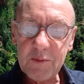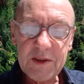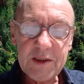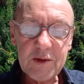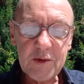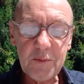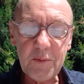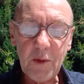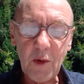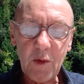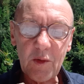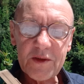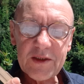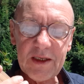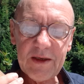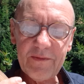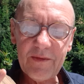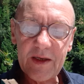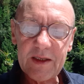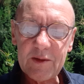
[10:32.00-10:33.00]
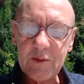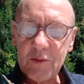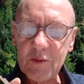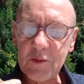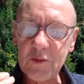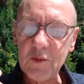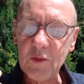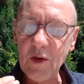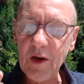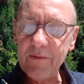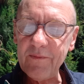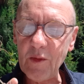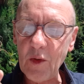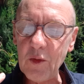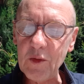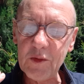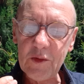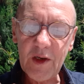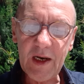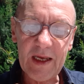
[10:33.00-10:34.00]
supportive and to love
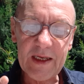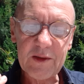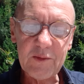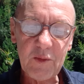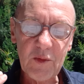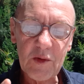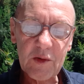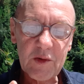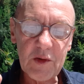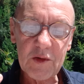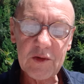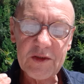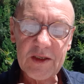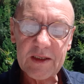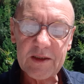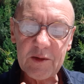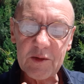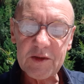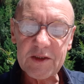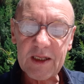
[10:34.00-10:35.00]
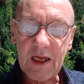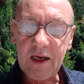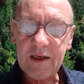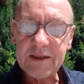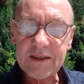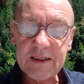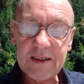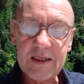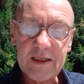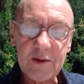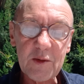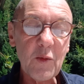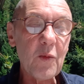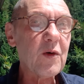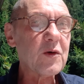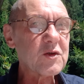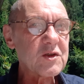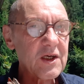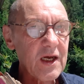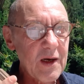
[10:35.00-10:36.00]
all the light workers and the starseed and the
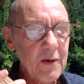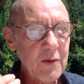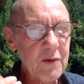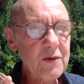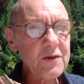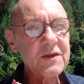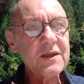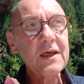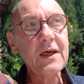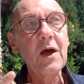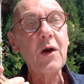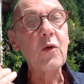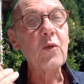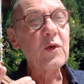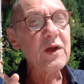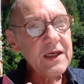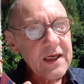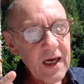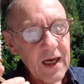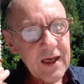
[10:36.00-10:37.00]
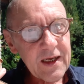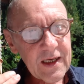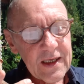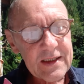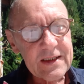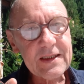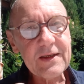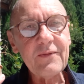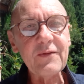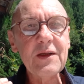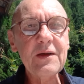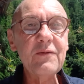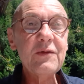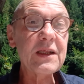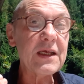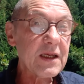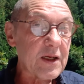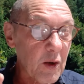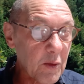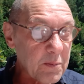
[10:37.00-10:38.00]
wash showers, regardless if
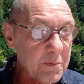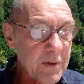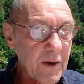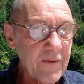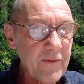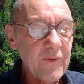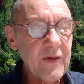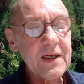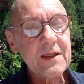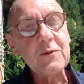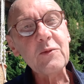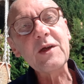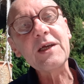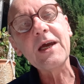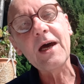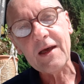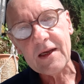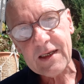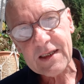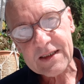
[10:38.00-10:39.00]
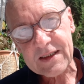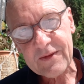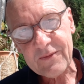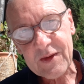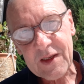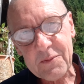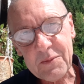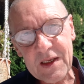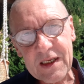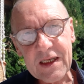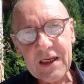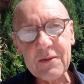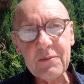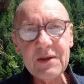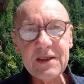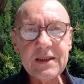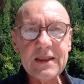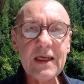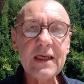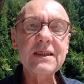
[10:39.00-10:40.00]
they're not perfect, regardless if they're making
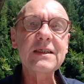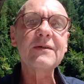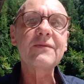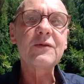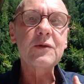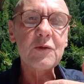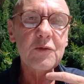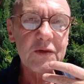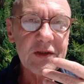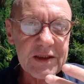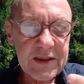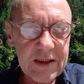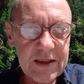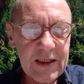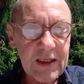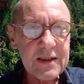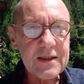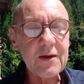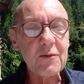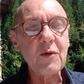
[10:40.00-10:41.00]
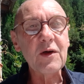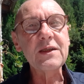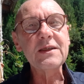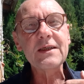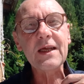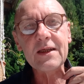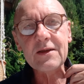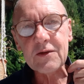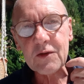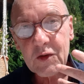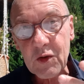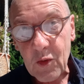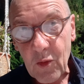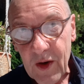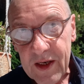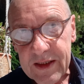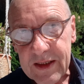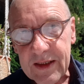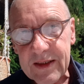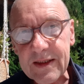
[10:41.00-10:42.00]
mistakes. If you see that someone has a
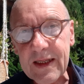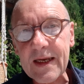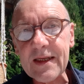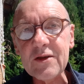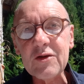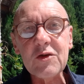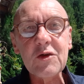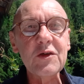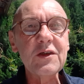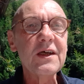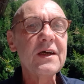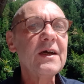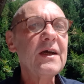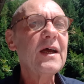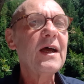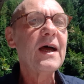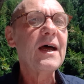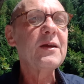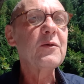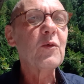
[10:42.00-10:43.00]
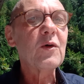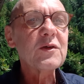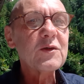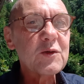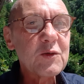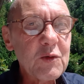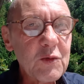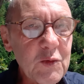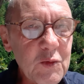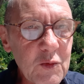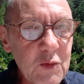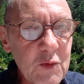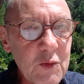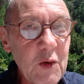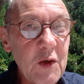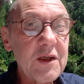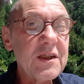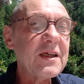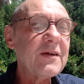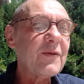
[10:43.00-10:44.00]
great intention and wants to do
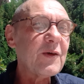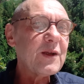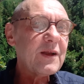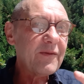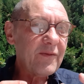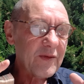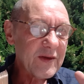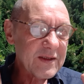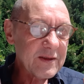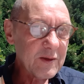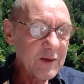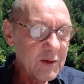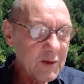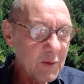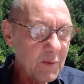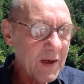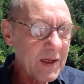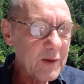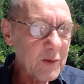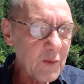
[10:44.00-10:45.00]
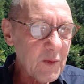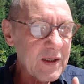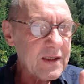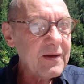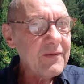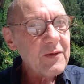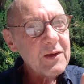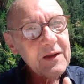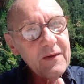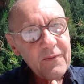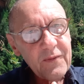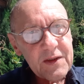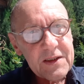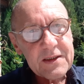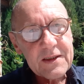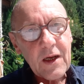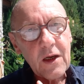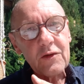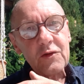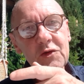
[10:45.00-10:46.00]
good, even if it, no matter what, even if
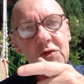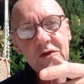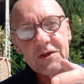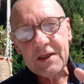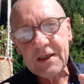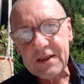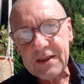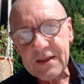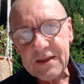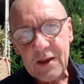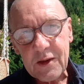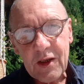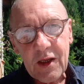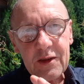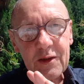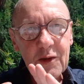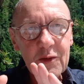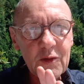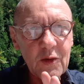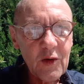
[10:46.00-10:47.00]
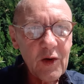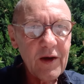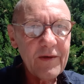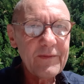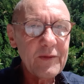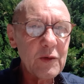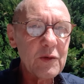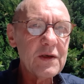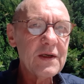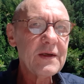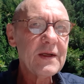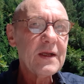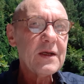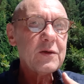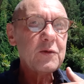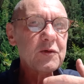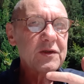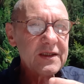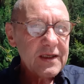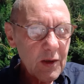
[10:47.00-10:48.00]
his consciousness is not on the level,
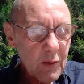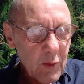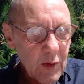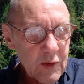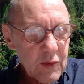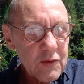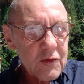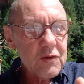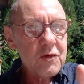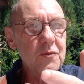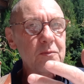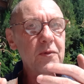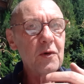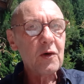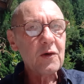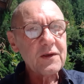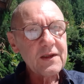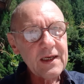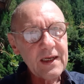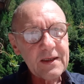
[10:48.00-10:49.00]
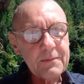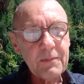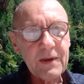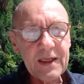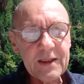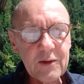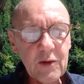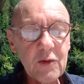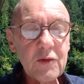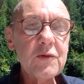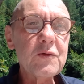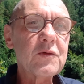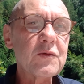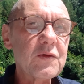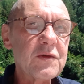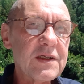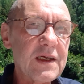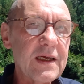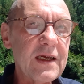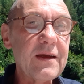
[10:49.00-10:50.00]
you still want to support, like Plato used to
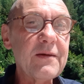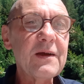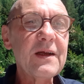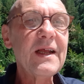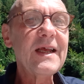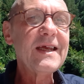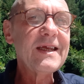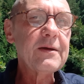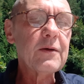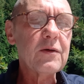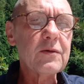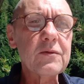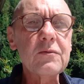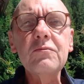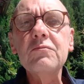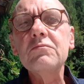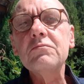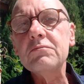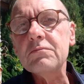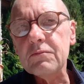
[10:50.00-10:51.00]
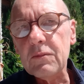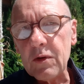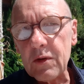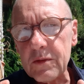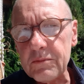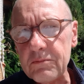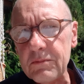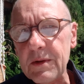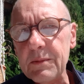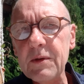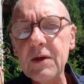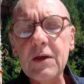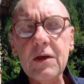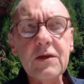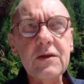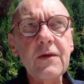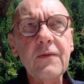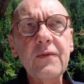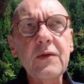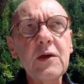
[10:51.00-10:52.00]
say, maybe
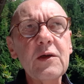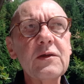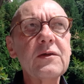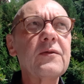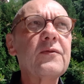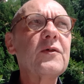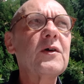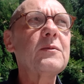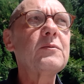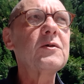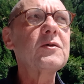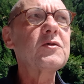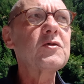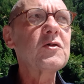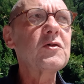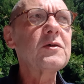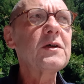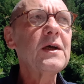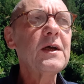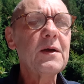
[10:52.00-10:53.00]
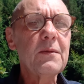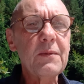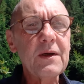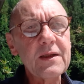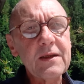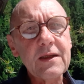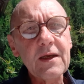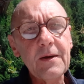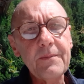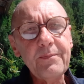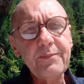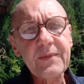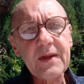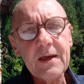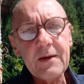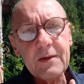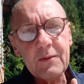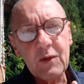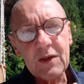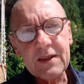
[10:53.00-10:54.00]
another philosopher, I'm not sure, but
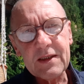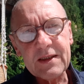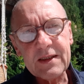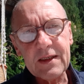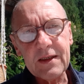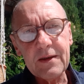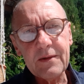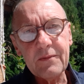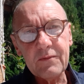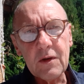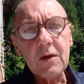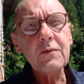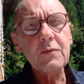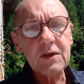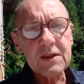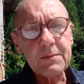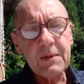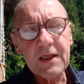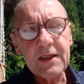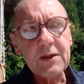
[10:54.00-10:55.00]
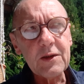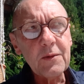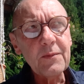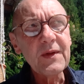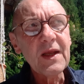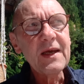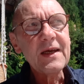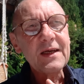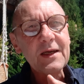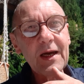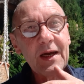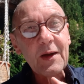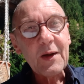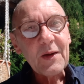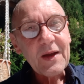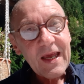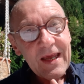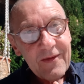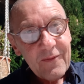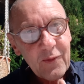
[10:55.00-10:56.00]
it was Plato.
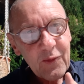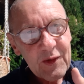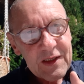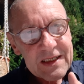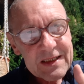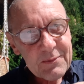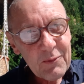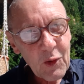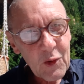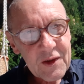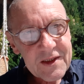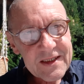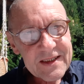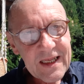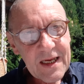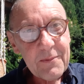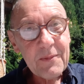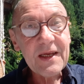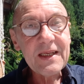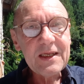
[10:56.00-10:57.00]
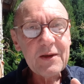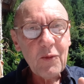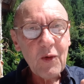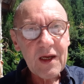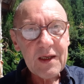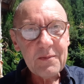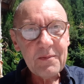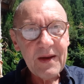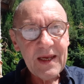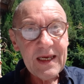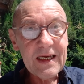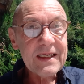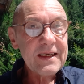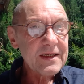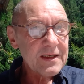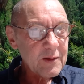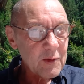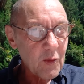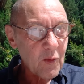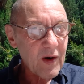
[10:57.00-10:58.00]
Every small step anyone make
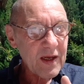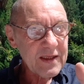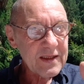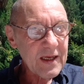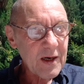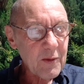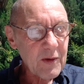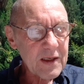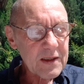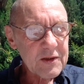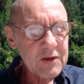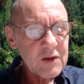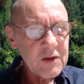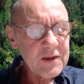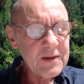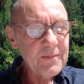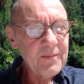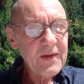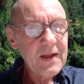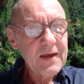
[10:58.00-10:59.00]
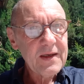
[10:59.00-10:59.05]
in the right direction